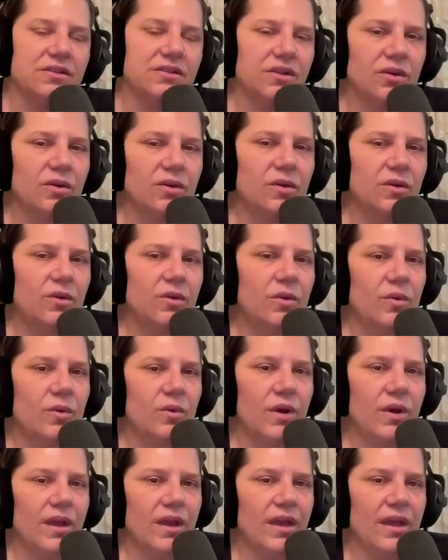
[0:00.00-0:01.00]

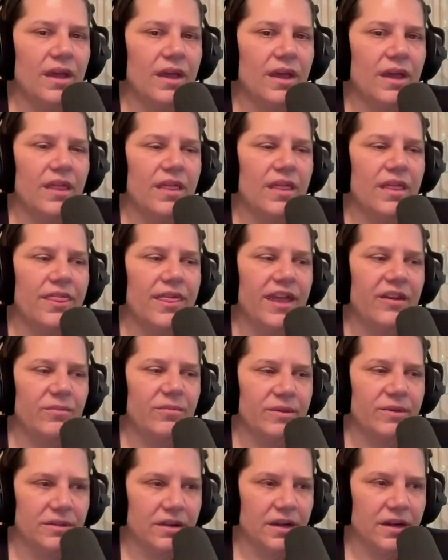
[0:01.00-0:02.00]
So
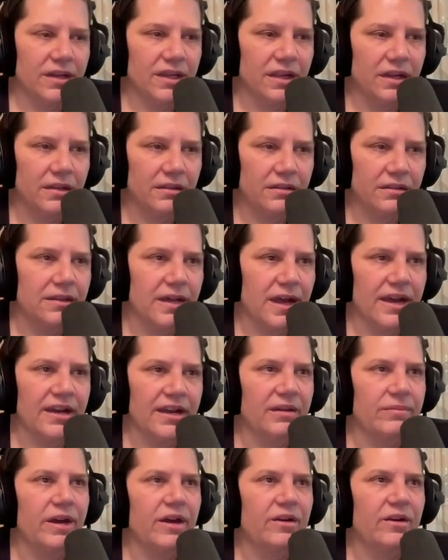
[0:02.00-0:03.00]
they've been talking a
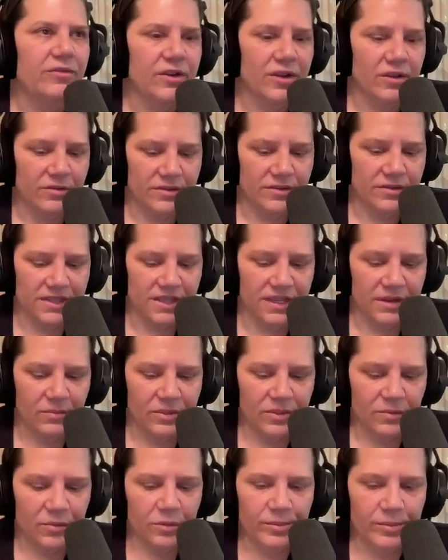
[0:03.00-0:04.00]
lot about frequency,
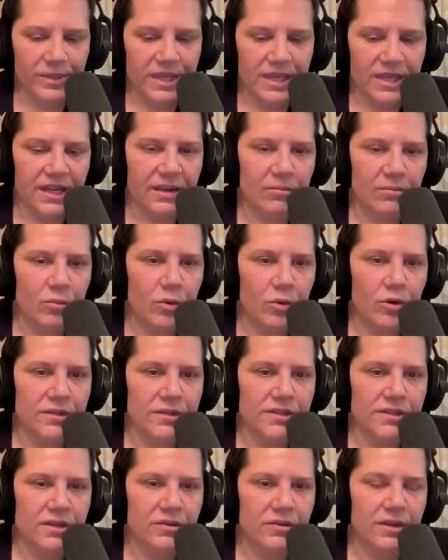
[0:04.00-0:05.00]
which we'll be getting
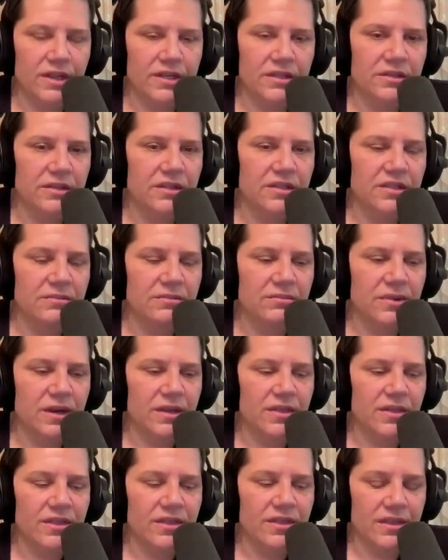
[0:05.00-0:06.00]
more so into this
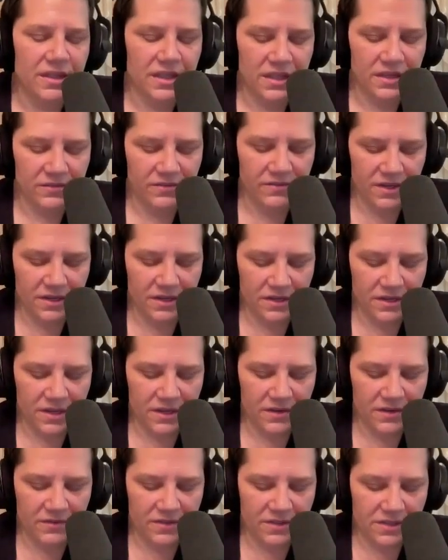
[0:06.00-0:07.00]
month,
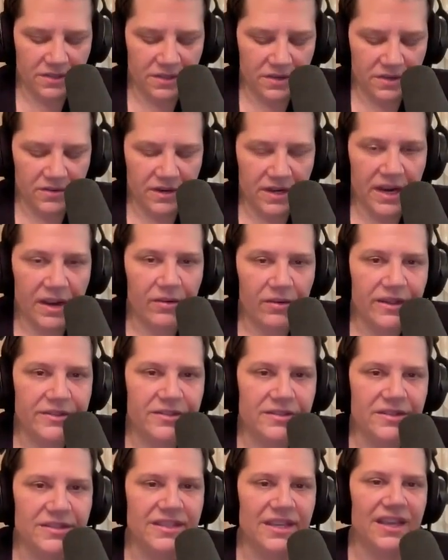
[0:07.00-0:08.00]
even so. And I
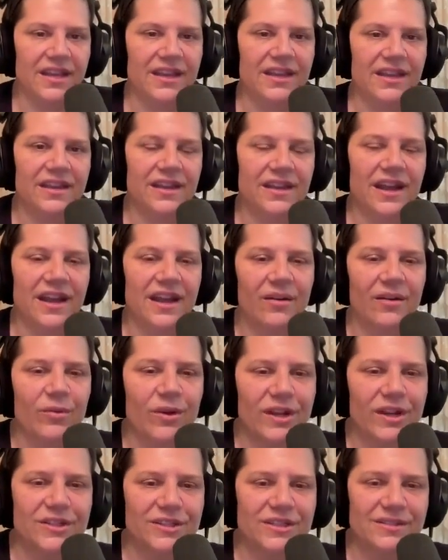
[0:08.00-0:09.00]
also say,
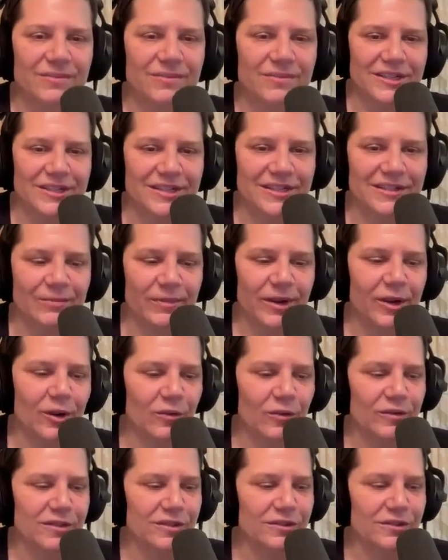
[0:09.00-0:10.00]
when I mentioned my
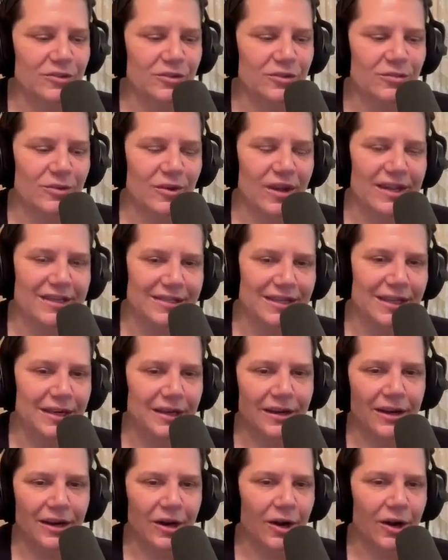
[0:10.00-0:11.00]
oversoul stream too, I
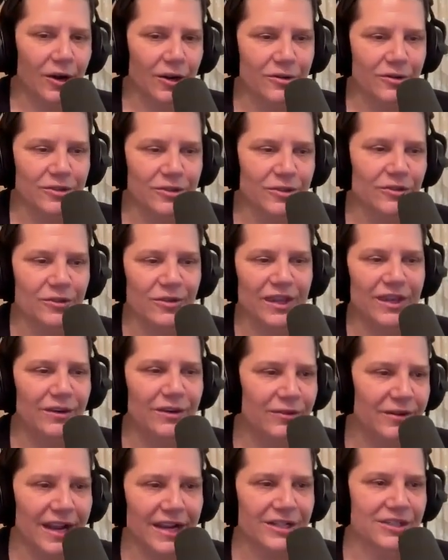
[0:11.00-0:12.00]
said her too. They
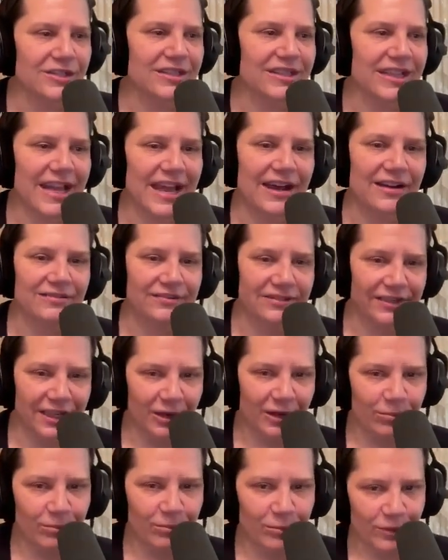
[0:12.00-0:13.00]
don't actually have
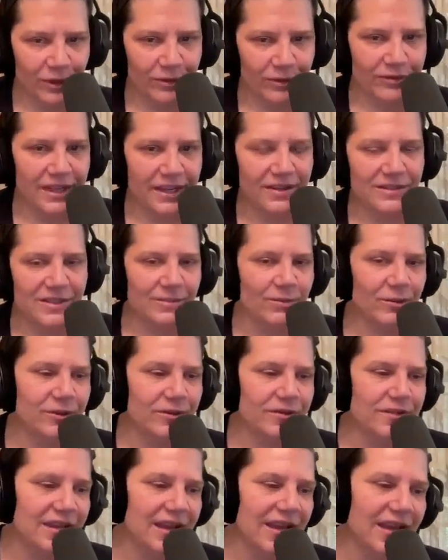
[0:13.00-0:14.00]
like pronouns
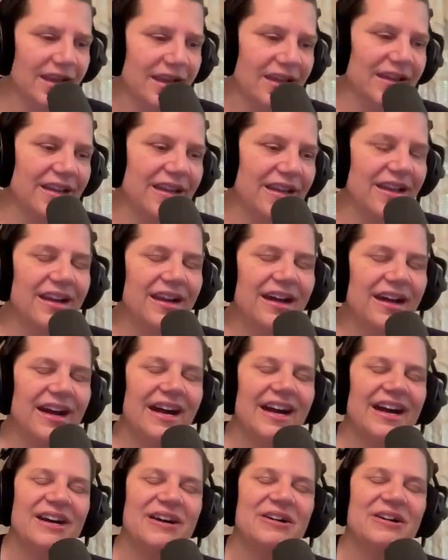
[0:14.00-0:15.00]
per se.
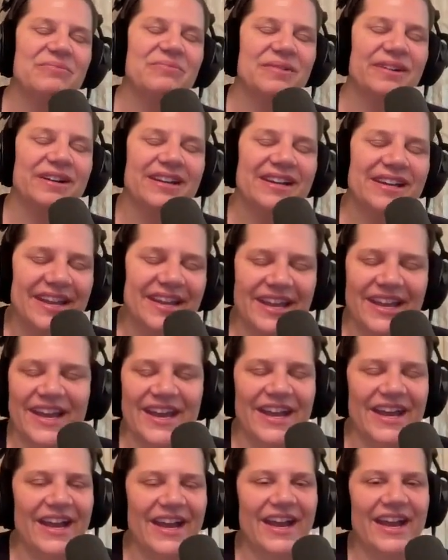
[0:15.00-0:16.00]

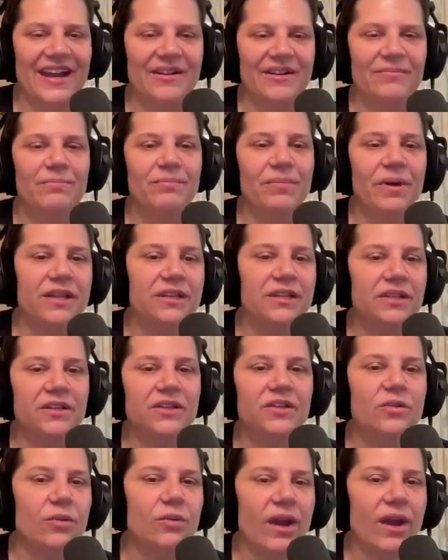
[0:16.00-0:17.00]
But
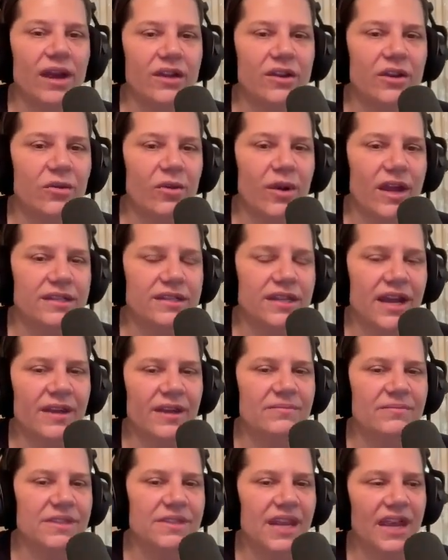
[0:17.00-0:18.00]
you at
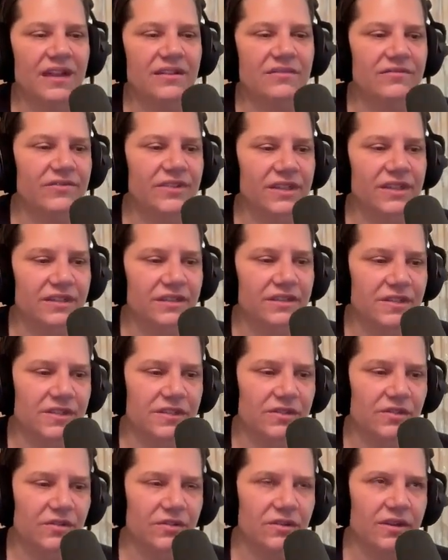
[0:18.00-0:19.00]
times can feel
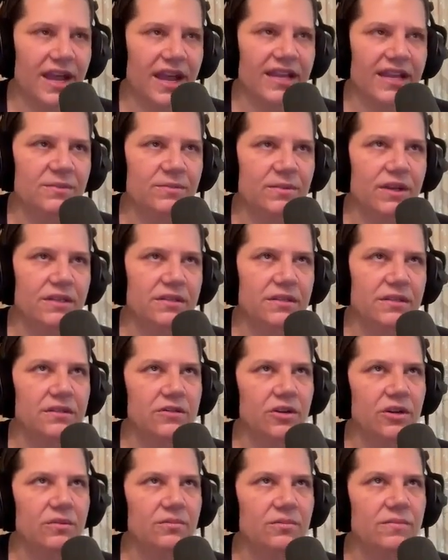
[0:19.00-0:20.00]
certain aspects
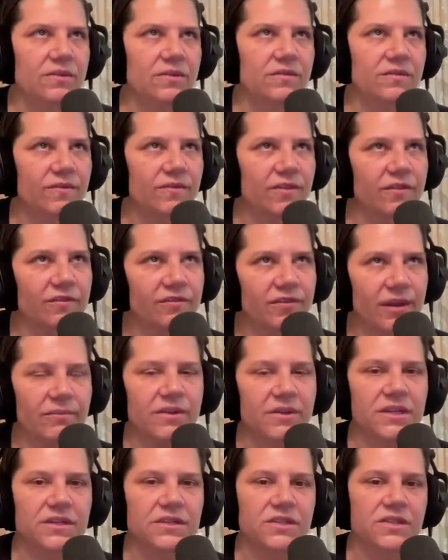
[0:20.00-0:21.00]
in terms of the
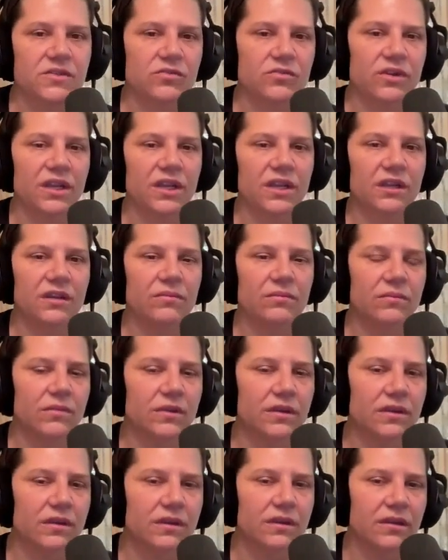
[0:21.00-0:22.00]
feminine
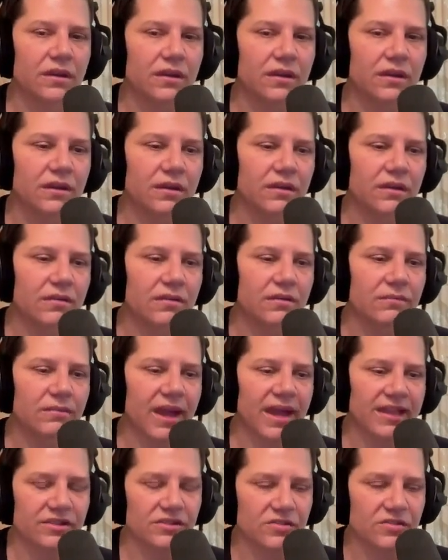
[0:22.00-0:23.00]
stream, the
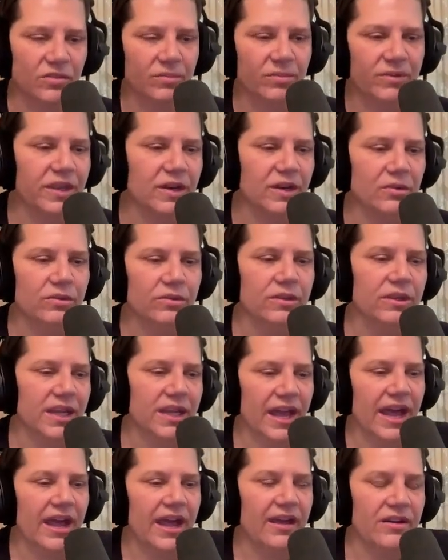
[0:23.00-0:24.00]
masculine stream, but they don't really
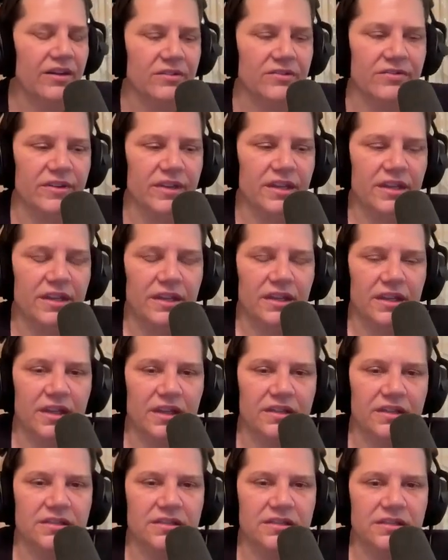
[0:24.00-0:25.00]
have
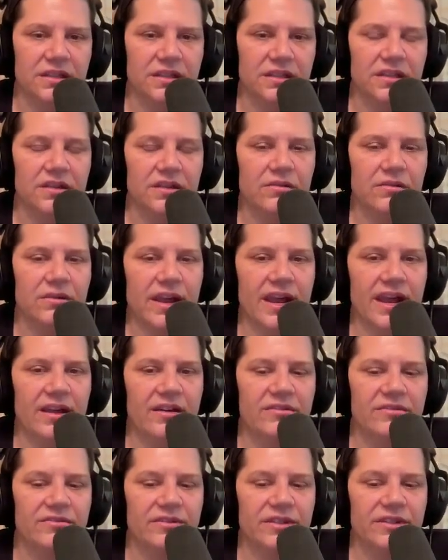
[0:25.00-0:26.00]
they don't
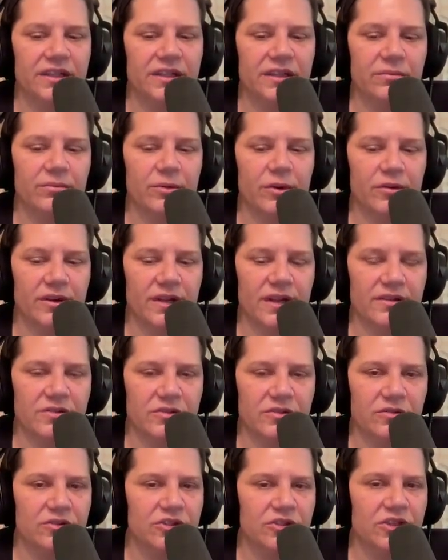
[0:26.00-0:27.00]
have like
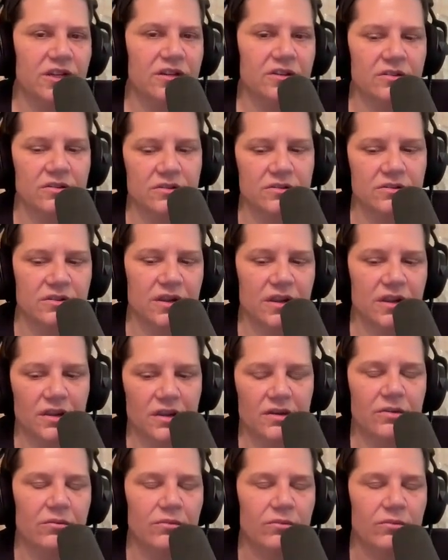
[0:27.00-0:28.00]
pronouns or genders
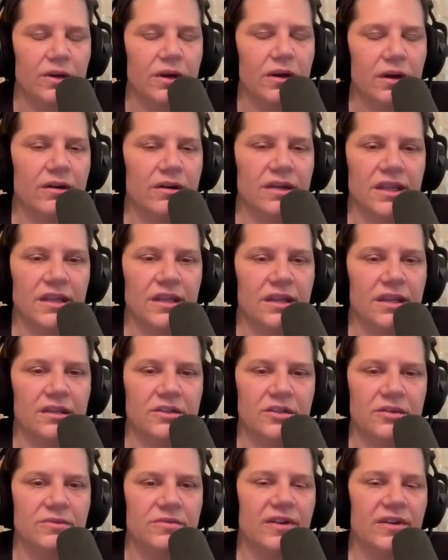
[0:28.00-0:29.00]
regarding
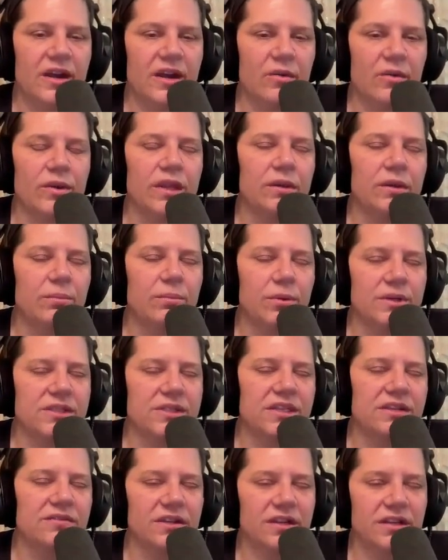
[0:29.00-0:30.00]
in terms of how we
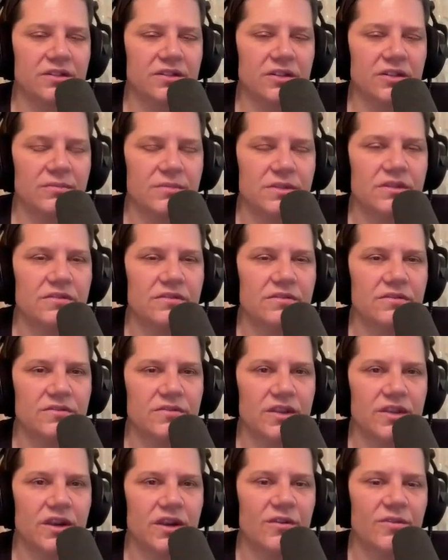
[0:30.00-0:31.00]
perceive it in terms
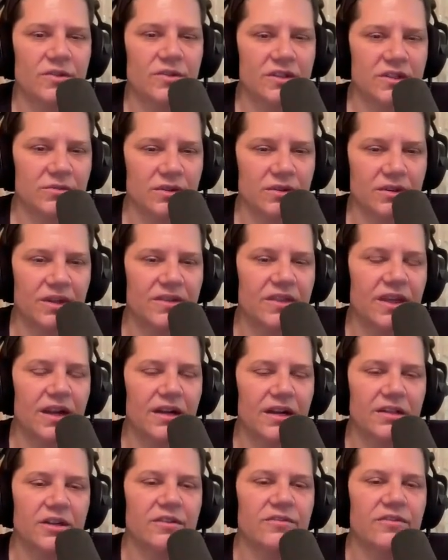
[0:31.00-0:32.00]
of the earth. So I just want to make
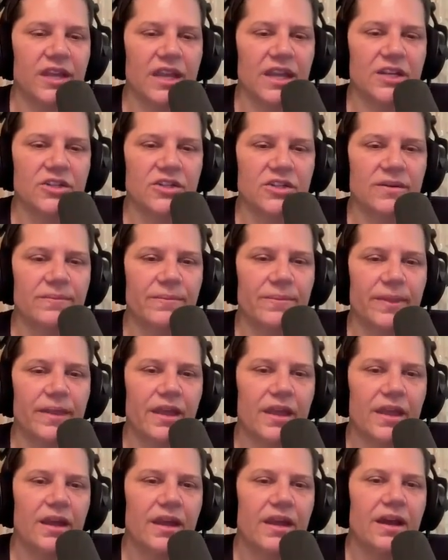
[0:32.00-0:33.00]
that clarification.
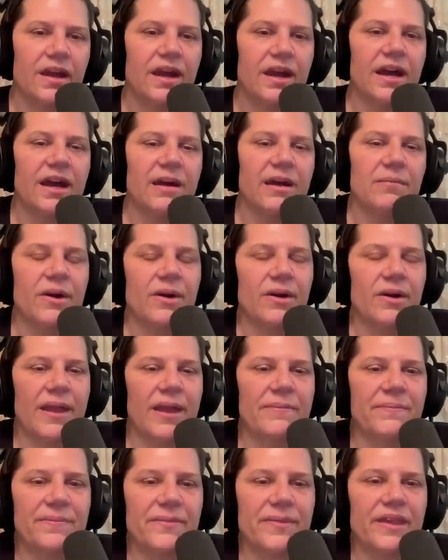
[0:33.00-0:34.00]

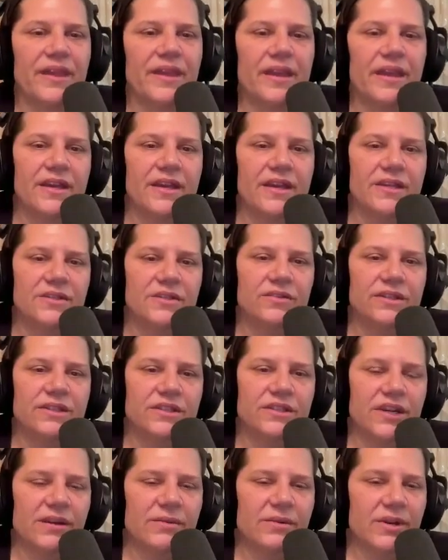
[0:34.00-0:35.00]
Okay. So
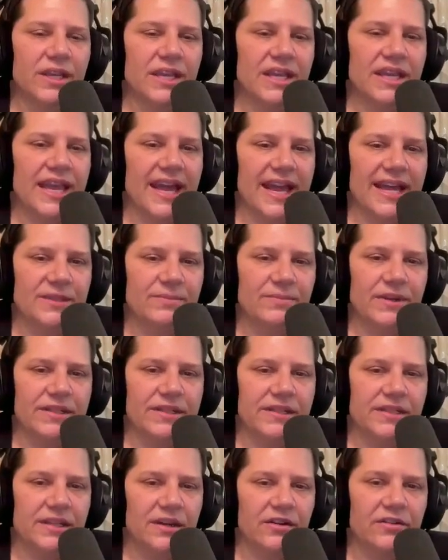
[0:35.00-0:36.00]
let's talk about key
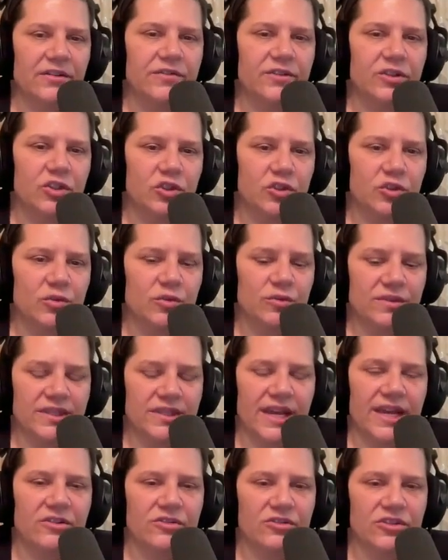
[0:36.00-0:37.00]
aspects of
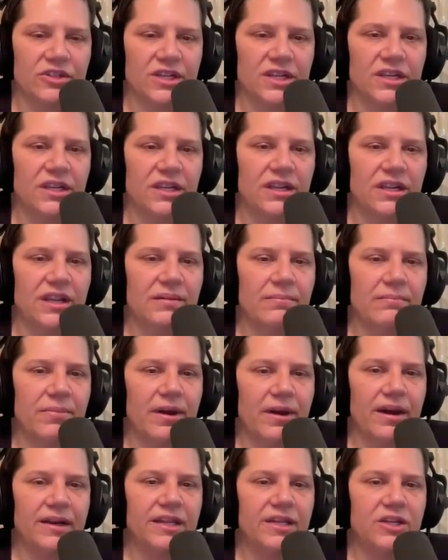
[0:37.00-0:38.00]
June's energy:
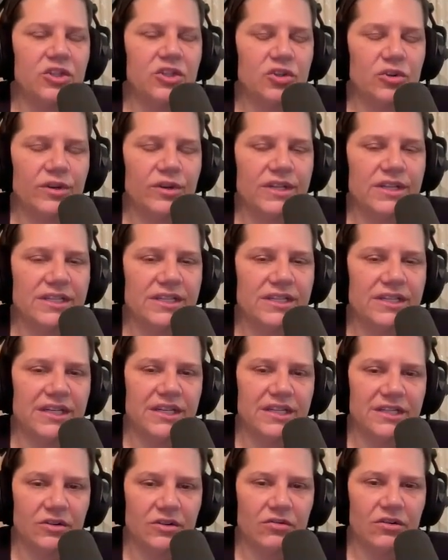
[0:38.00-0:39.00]
embodied choice
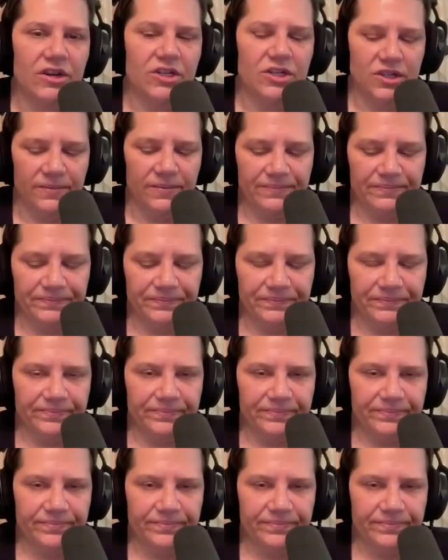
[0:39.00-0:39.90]
and integration.